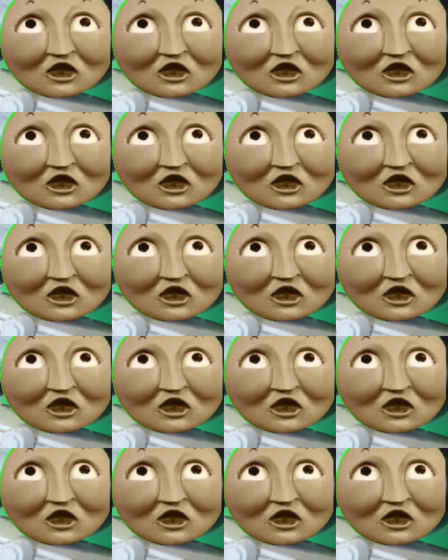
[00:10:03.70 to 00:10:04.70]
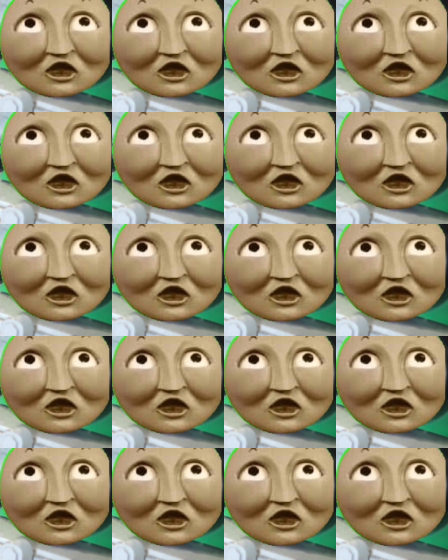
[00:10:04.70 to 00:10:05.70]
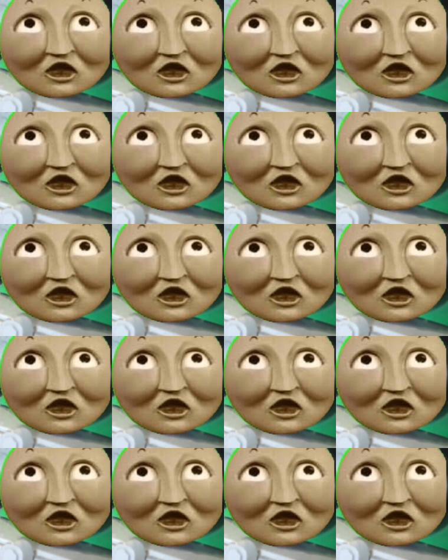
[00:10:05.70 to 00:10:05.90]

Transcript: Nobody speaks.